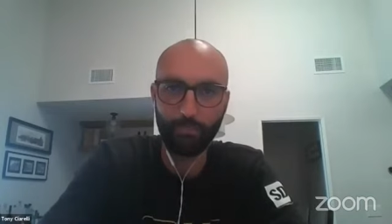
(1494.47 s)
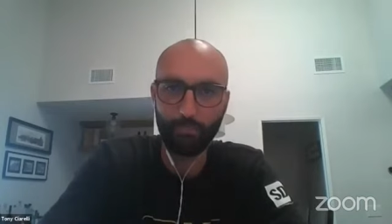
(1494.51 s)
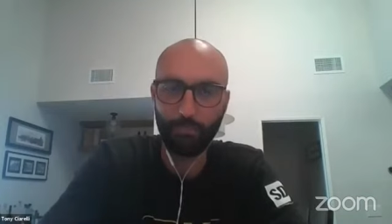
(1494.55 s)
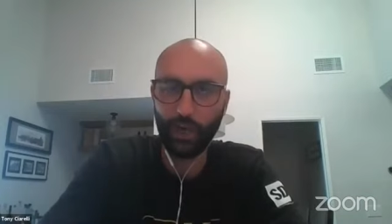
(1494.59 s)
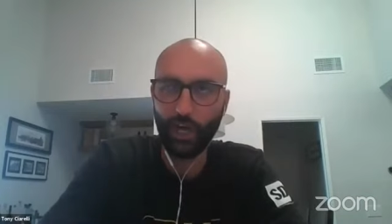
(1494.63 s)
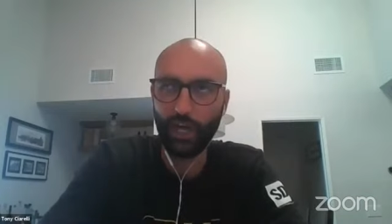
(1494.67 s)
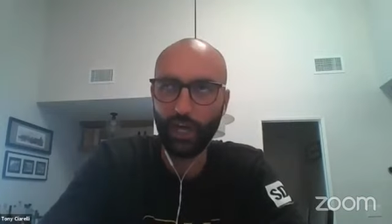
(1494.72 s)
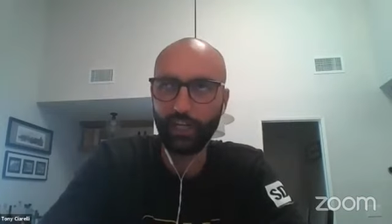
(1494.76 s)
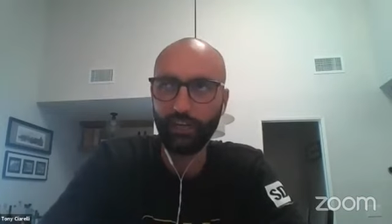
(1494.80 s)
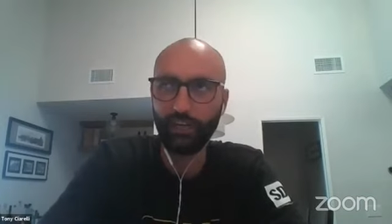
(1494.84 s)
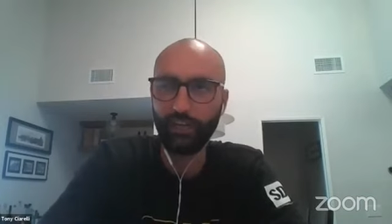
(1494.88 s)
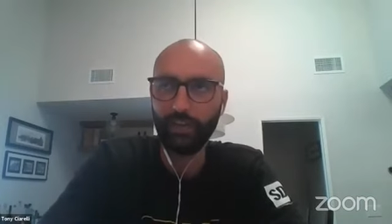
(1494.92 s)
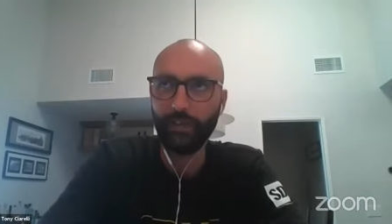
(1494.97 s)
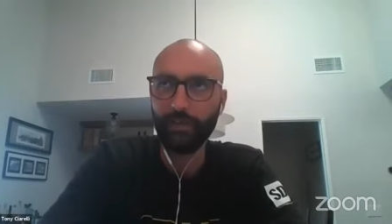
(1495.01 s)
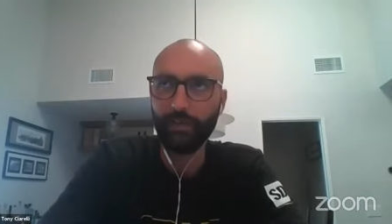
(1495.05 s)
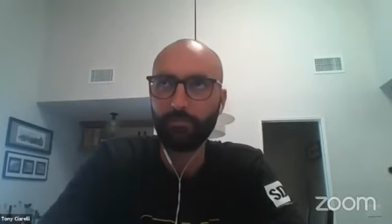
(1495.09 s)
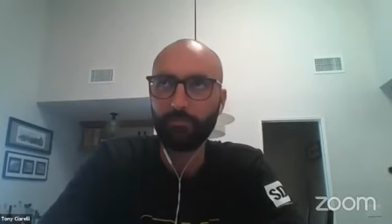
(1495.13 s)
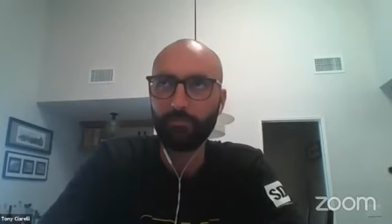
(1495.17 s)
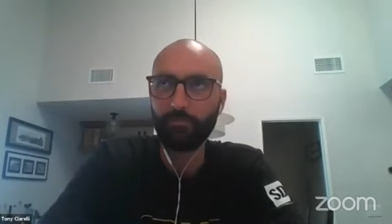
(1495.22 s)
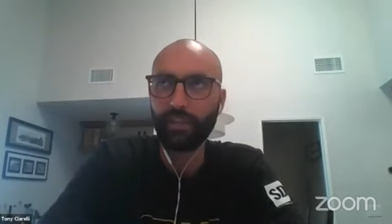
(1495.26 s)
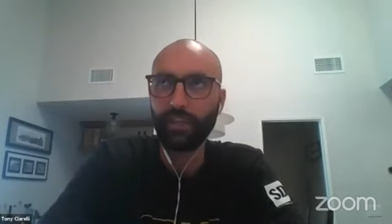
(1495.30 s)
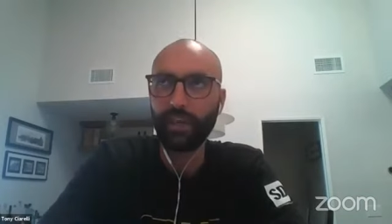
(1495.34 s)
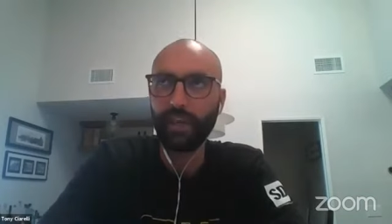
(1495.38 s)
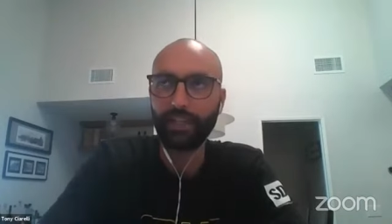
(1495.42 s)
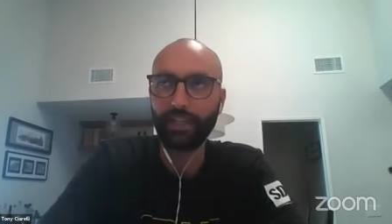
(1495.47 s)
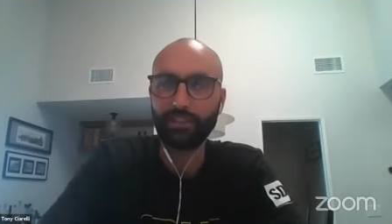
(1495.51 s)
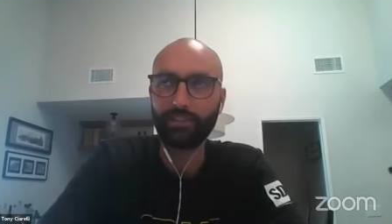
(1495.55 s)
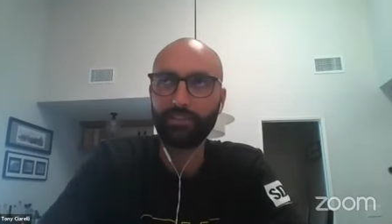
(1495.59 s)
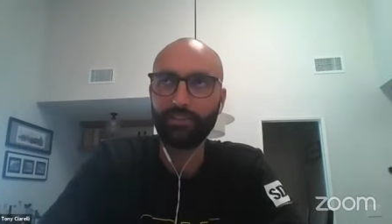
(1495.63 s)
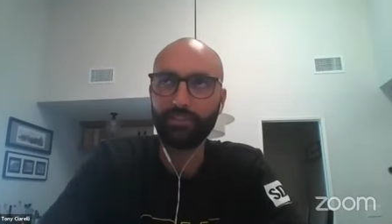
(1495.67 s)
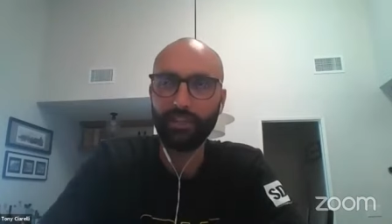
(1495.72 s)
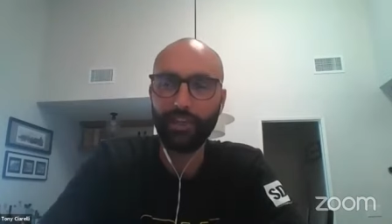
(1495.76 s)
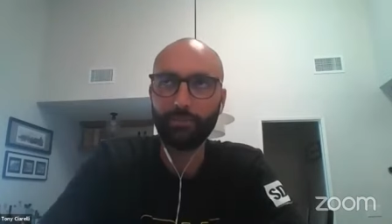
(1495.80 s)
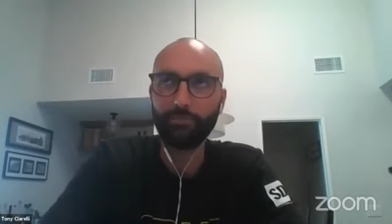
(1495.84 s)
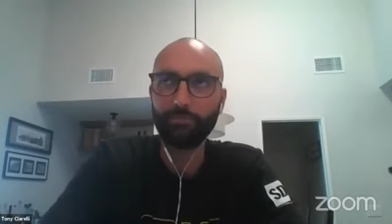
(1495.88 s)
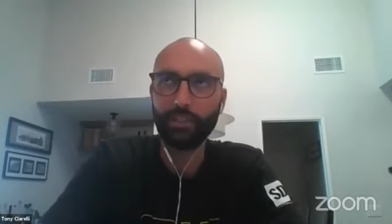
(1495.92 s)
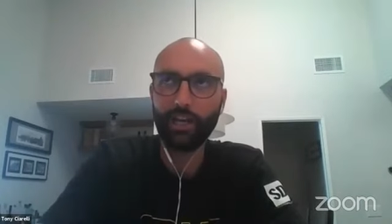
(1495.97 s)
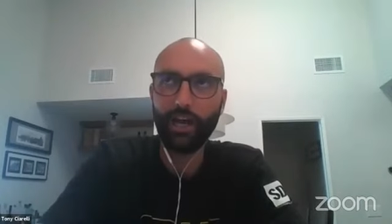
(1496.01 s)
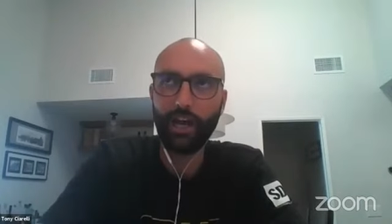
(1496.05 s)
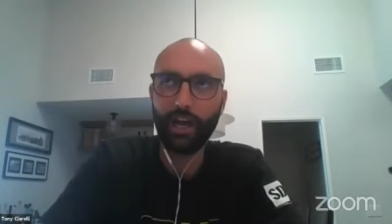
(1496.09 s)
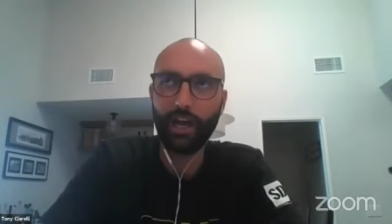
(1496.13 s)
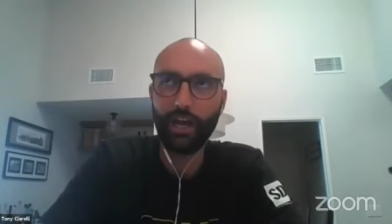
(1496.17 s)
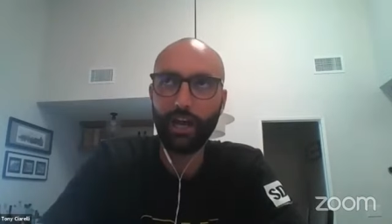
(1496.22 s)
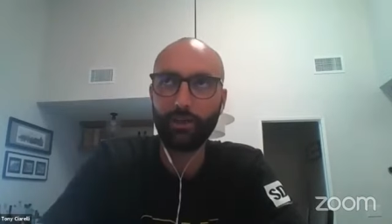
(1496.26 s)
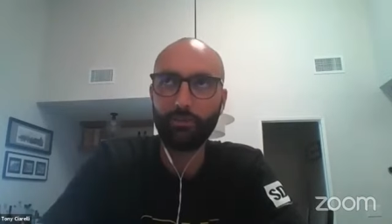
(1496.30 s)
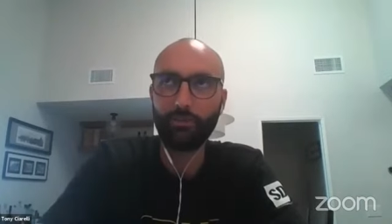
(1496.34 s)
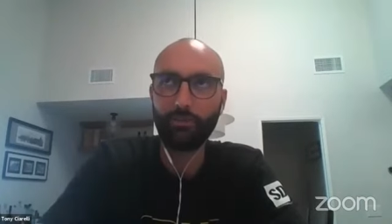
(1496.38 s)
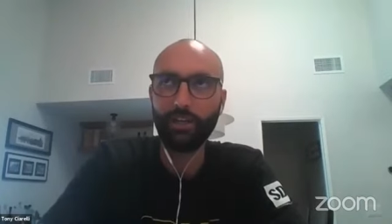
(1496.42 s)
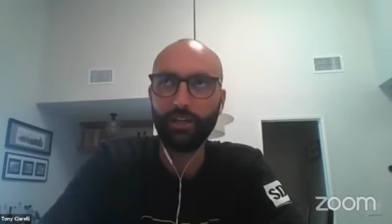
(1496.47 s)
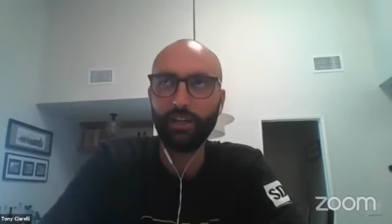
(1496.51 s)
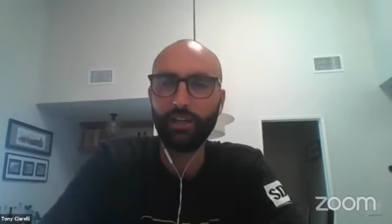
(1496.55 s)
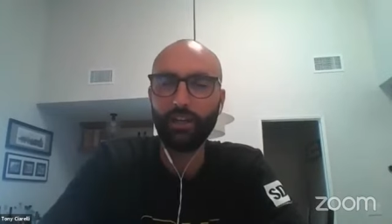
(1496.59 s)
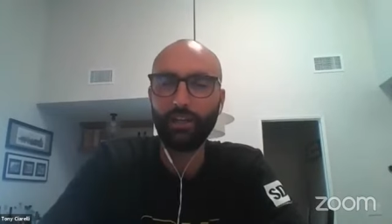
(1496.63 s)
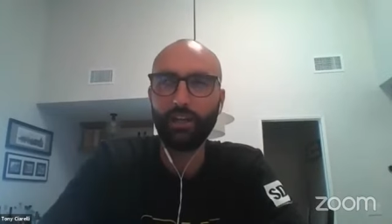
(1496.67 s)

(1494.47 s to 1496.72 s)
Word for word: But at the same time,